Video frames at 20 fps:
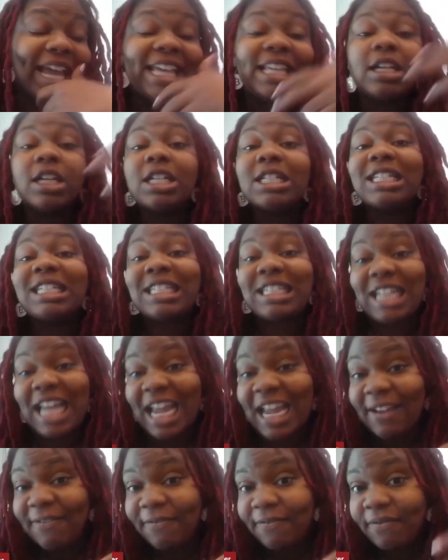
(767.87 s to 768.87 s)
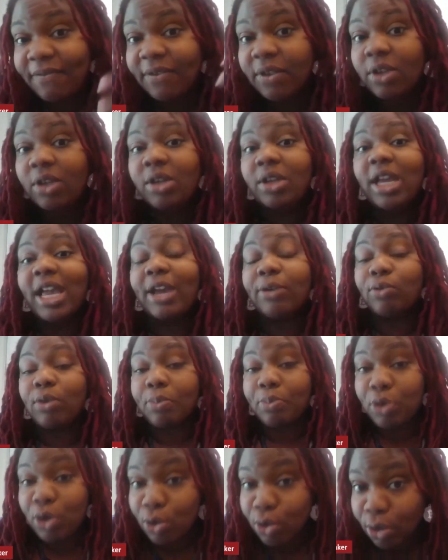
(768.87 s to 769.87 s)
in a safe and
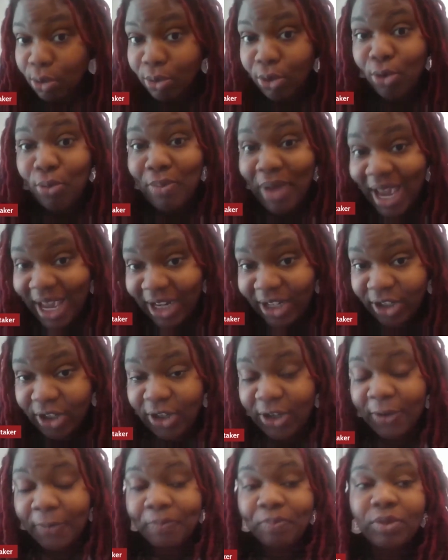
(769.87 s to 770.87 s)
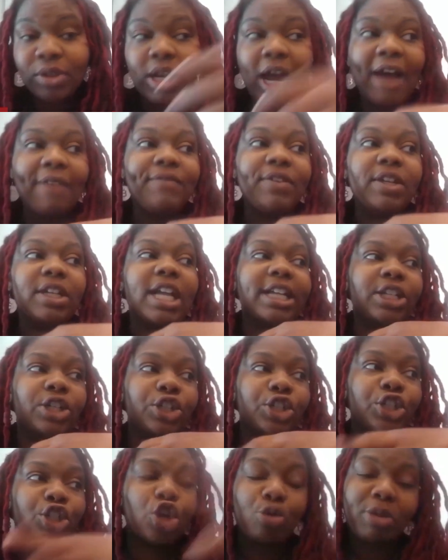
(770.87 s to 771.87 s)
reputable manner. I feel like
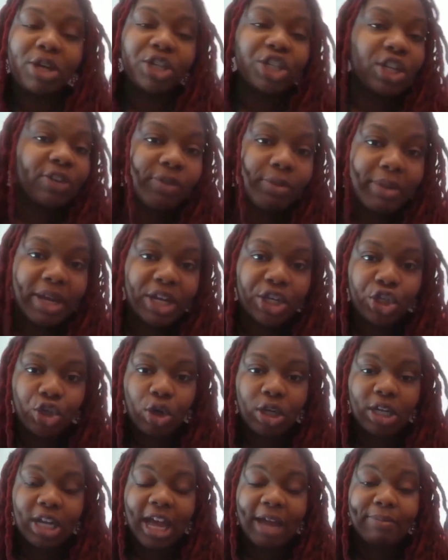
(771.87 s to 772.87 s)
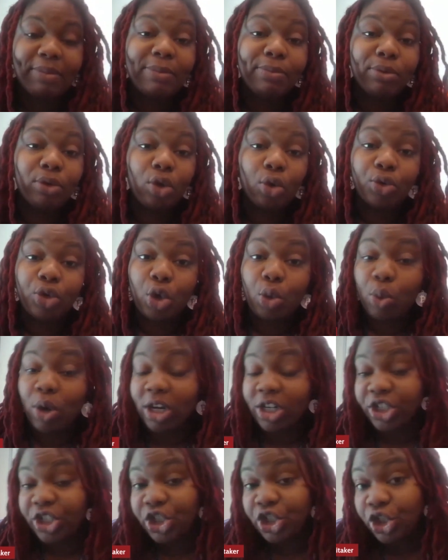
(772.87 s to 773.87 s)
there's so much information online, people don't know
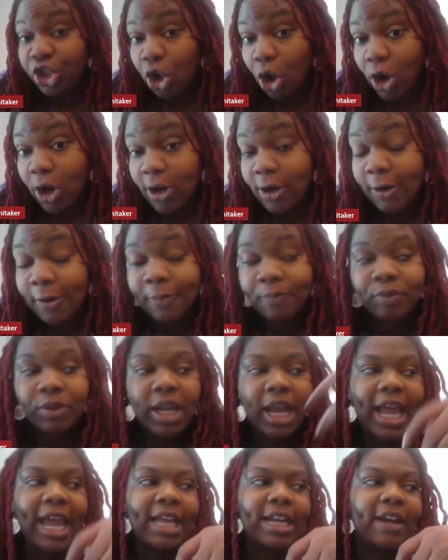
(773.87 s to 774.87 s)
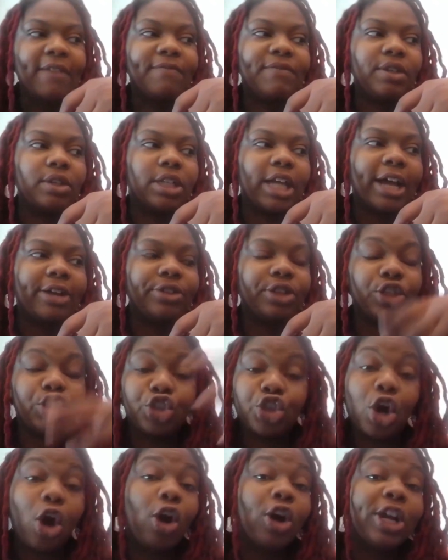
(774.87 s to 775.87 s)
where to start. And I feel like the
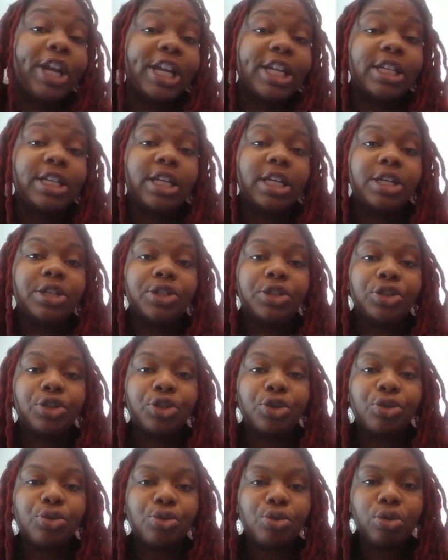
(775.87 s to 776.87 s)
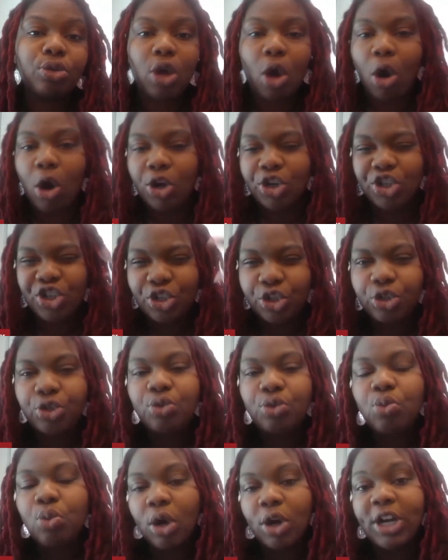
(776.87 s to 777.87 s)
jargon is too large and
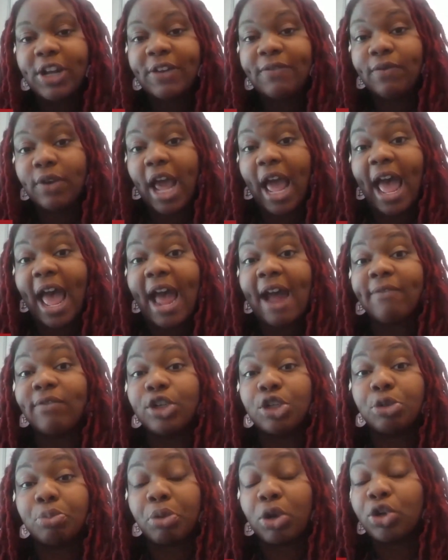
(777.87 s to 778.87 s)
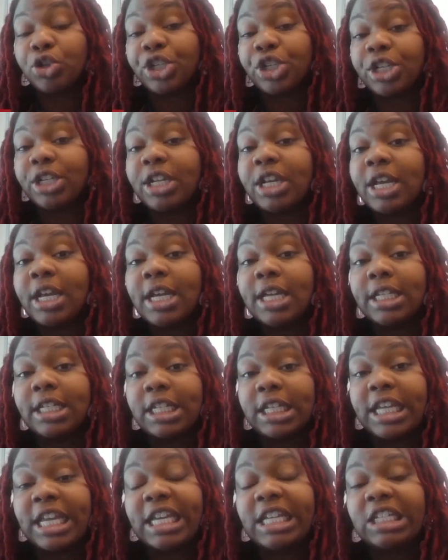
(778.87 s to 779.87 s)
too wordy for the average person
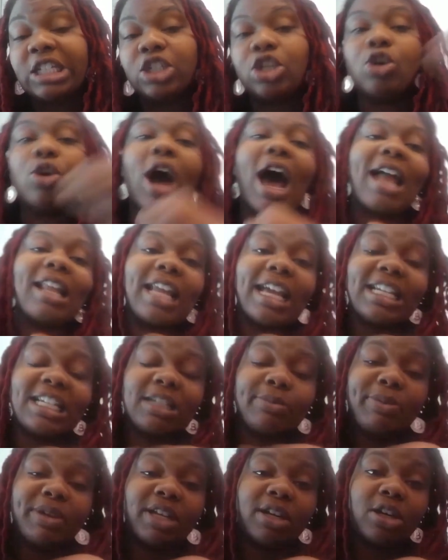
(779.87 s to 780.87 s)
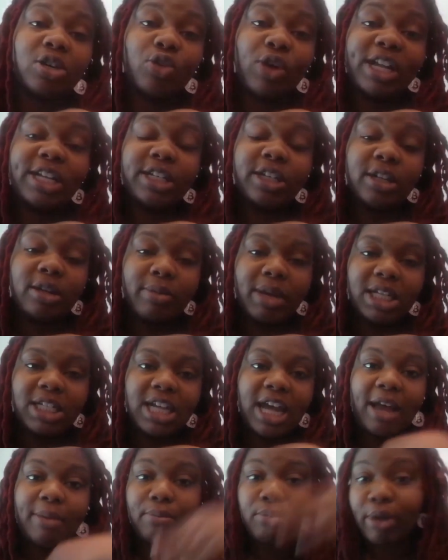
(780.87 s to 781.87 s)
to get. So I like to spend a great deal of my
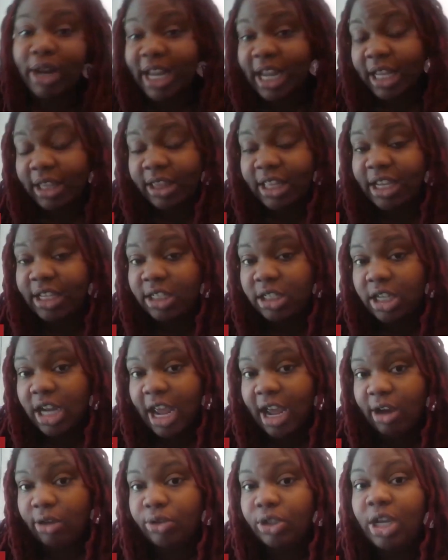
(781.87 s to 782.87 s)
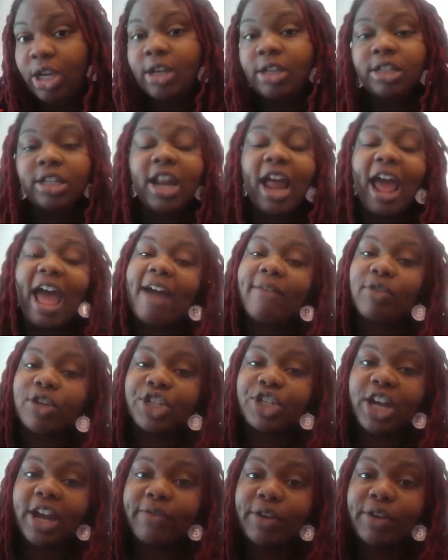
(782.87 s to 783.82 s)
time breaking things down to the average